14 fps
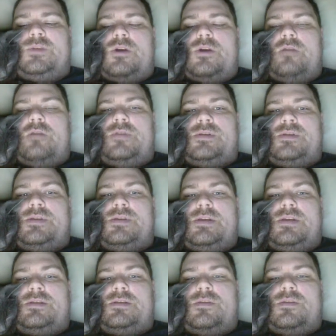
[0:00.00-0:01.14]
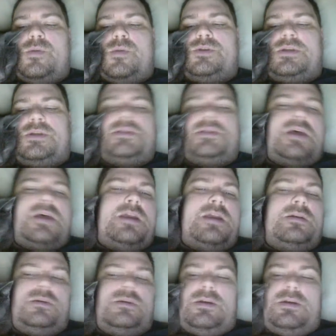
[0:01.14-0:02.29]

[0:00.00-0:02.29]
Sorry if this isn't the most exciting